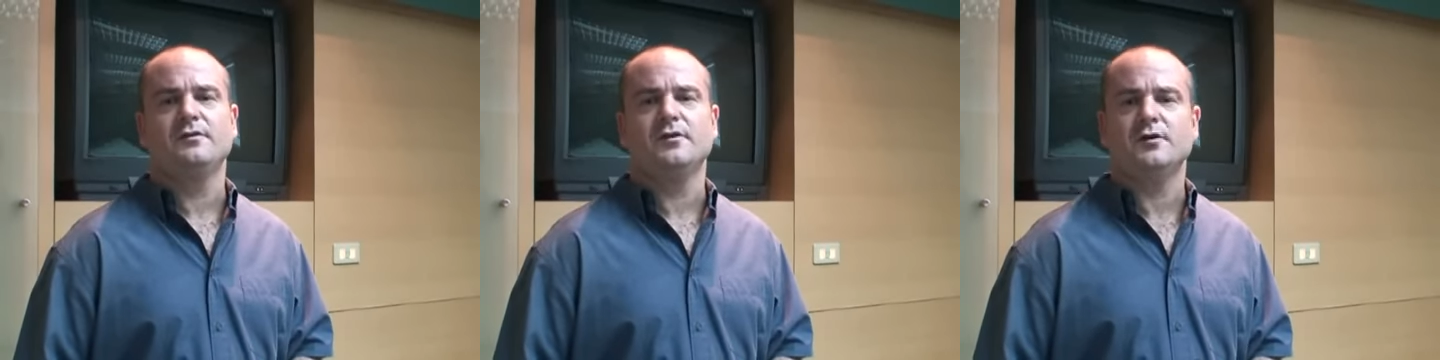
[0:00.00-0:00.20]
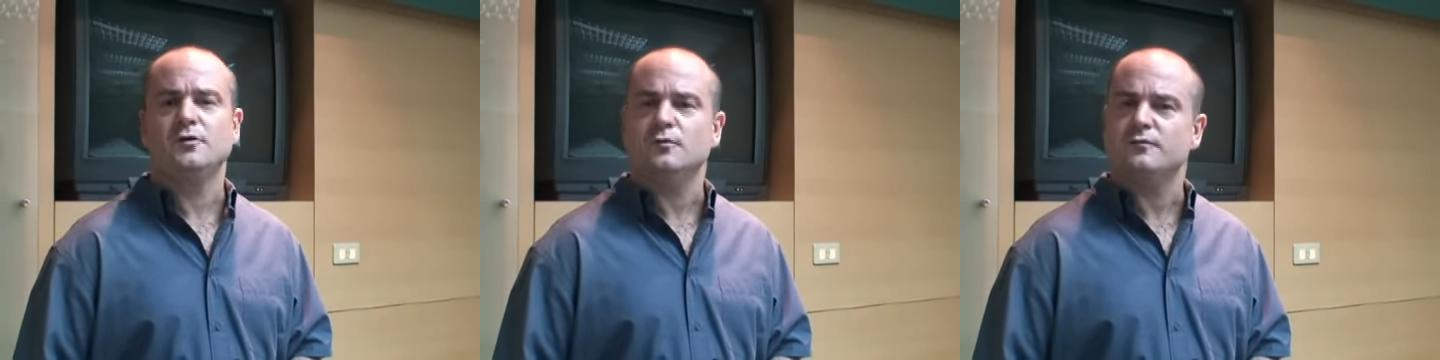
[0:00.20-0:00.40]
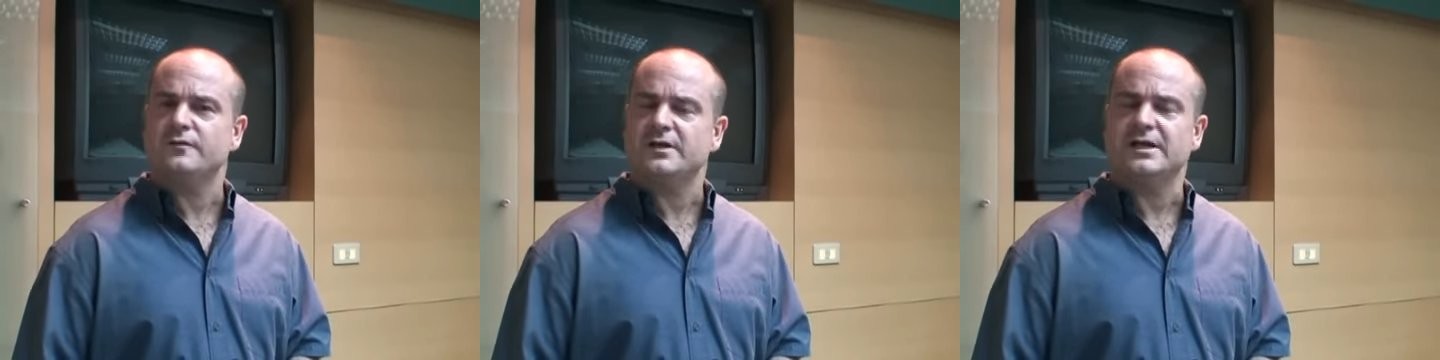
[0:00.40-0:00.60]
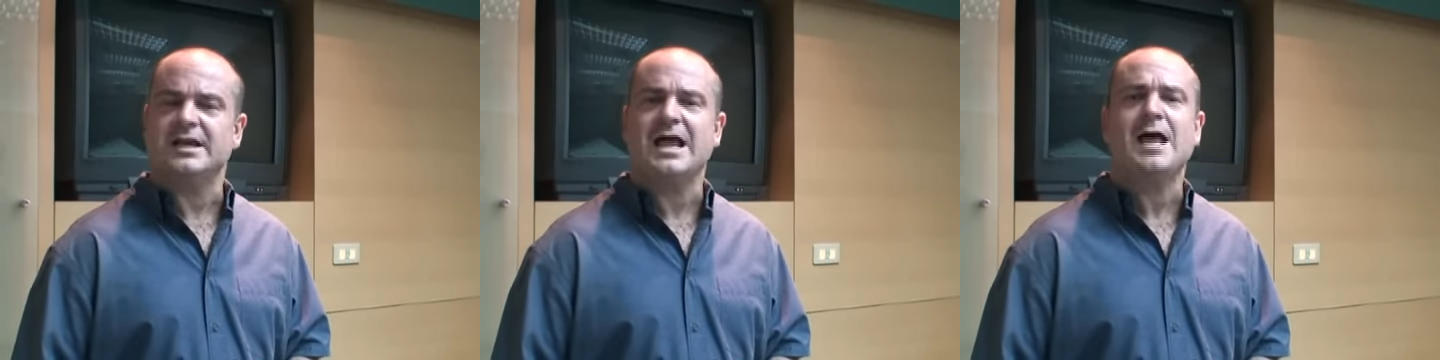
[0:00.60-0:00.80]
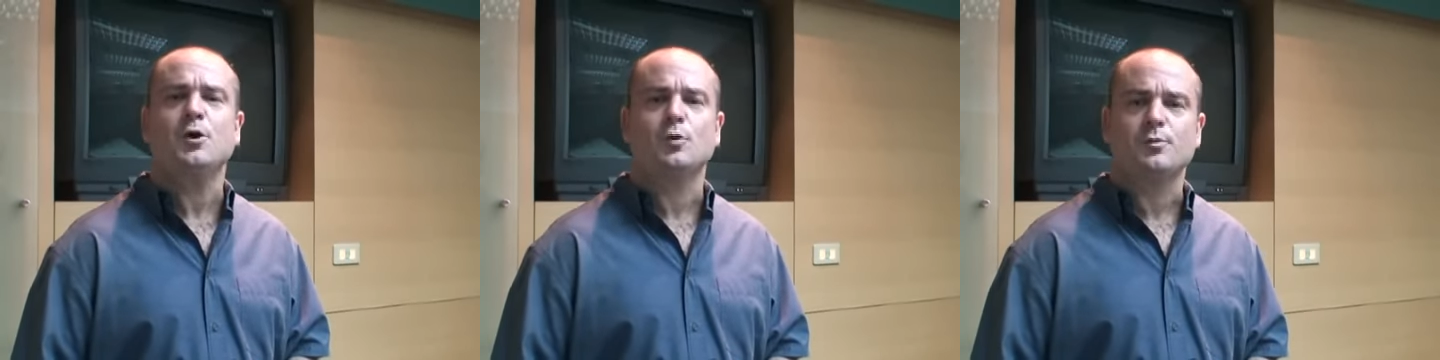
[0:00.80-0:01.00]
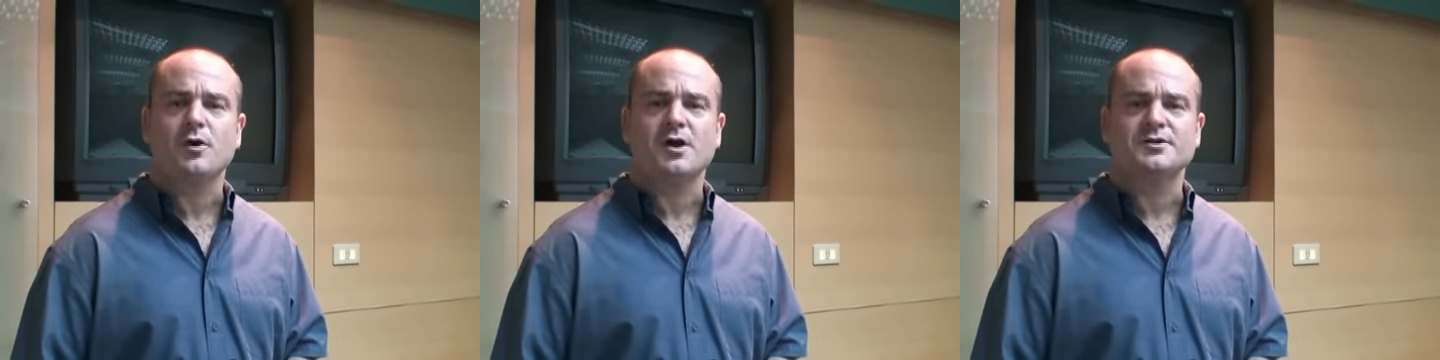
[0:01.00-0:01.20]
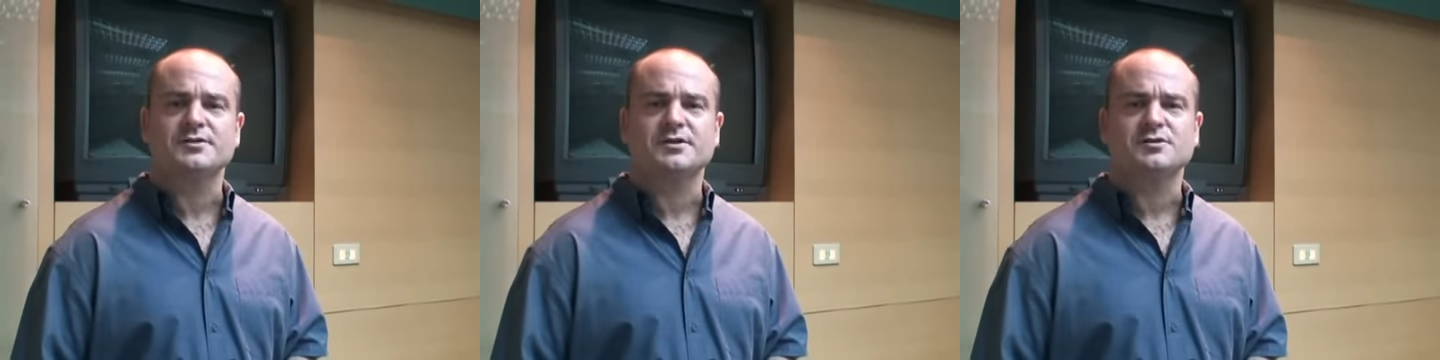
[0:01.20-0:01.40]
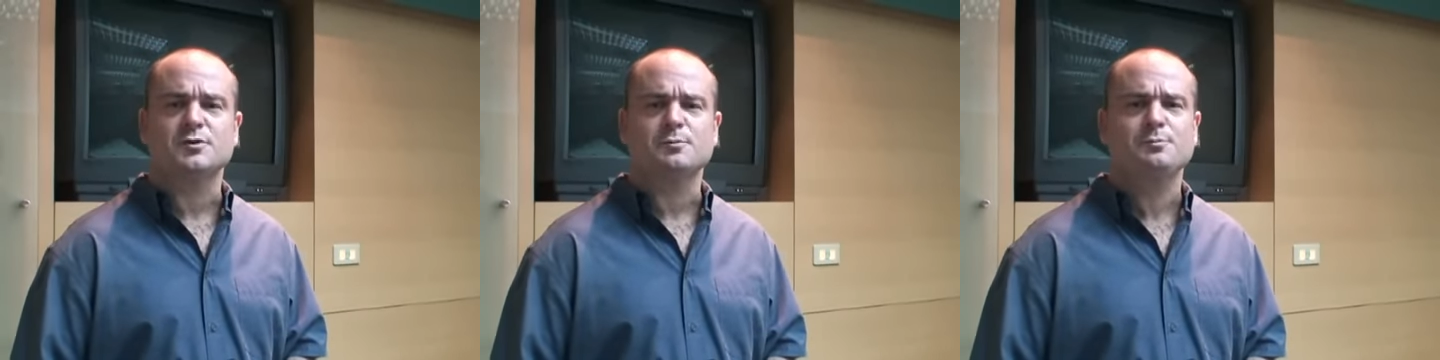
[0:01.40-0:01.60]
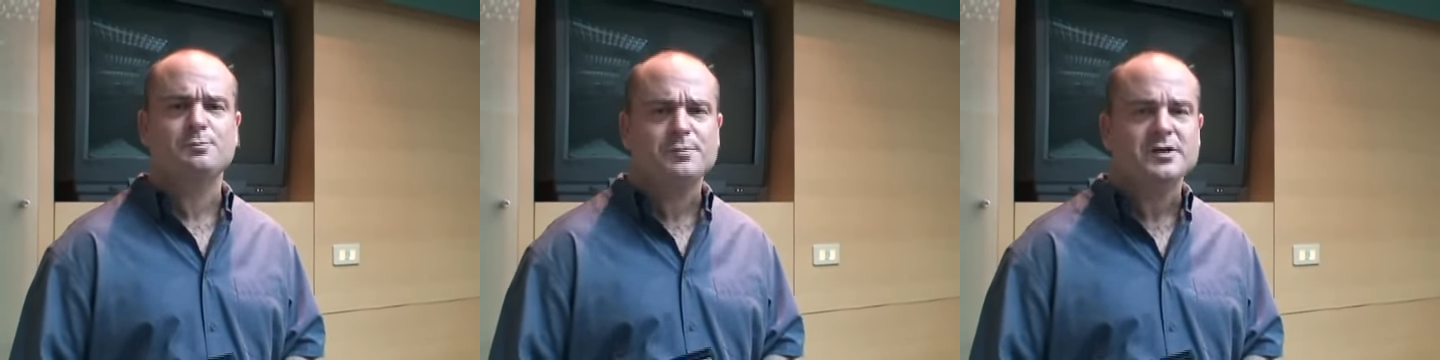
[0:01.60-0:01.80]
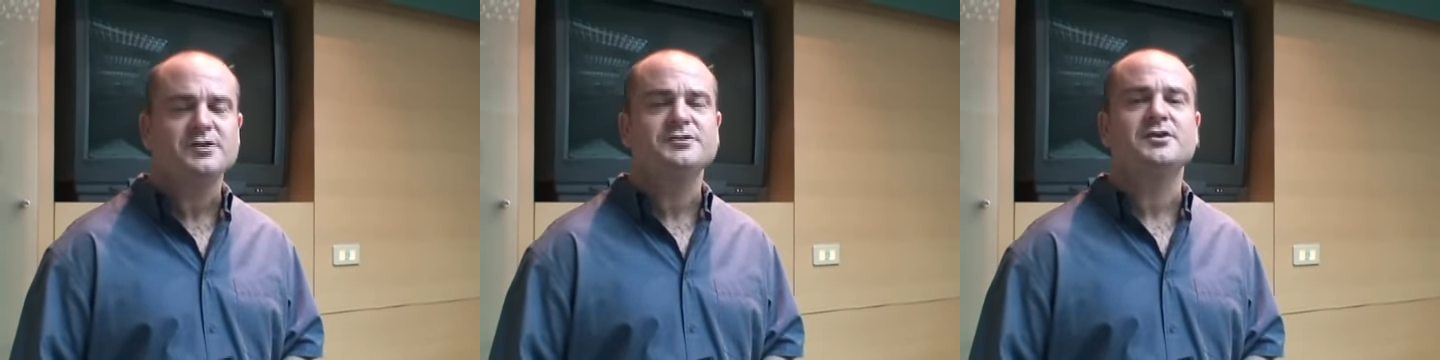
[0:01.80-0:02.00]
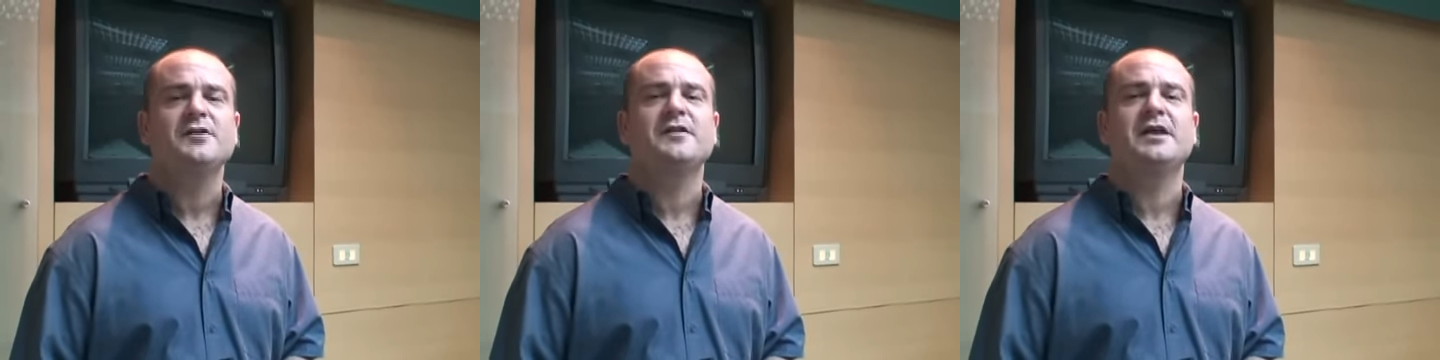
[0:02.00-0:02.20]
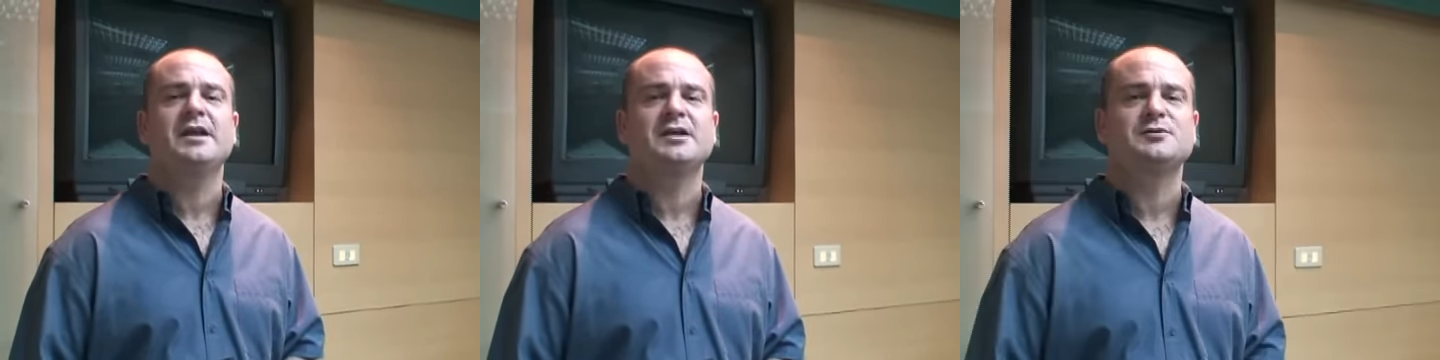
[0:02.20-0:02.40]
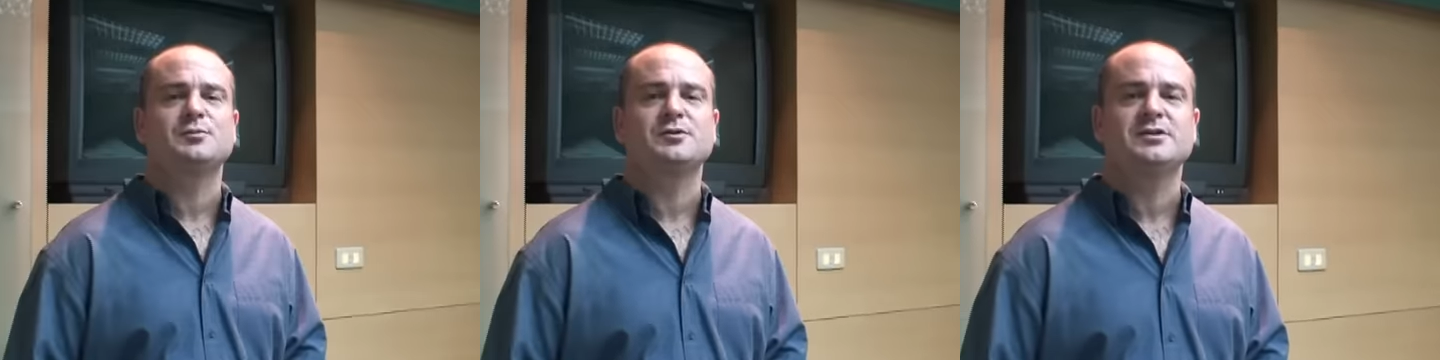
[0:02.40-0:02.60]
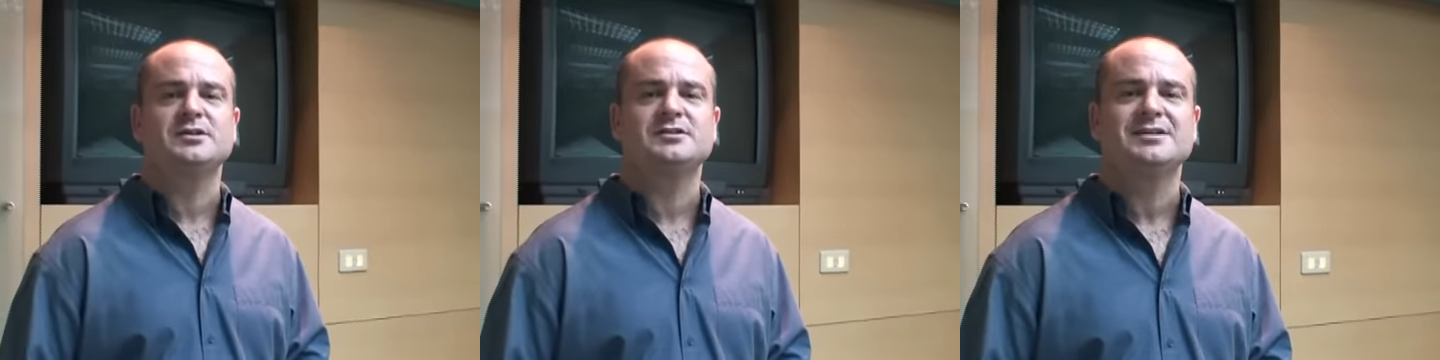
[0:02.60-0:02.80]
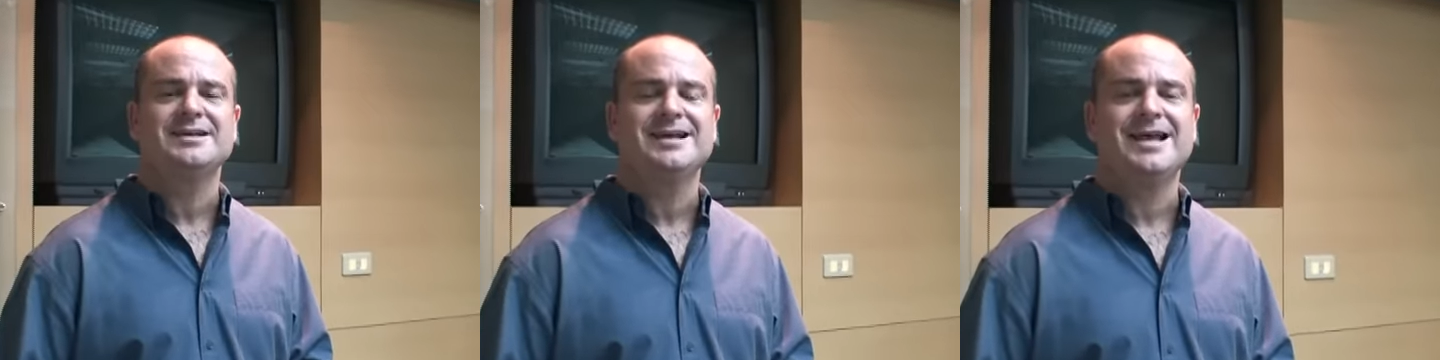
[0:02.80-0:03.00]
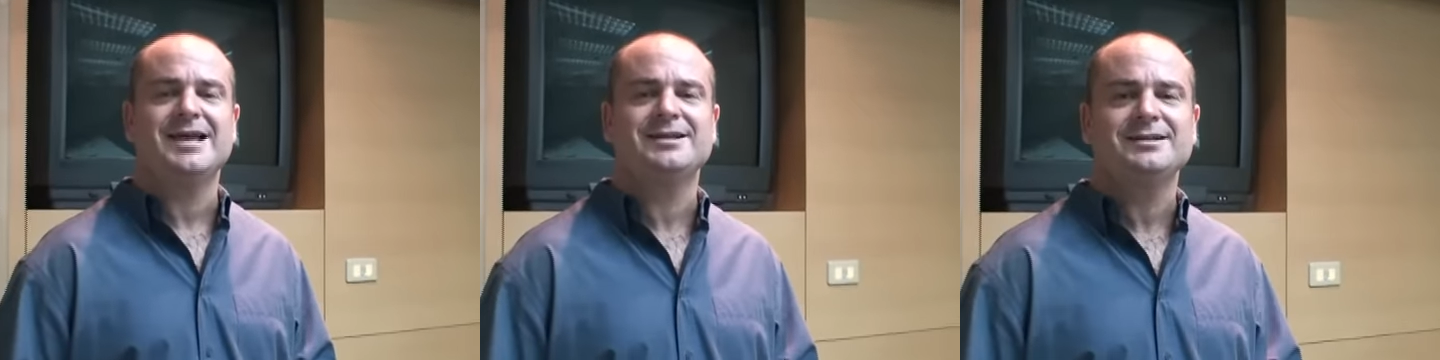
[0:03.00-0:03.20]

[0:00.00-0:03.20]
The new VIA Nano processor builds on that expertise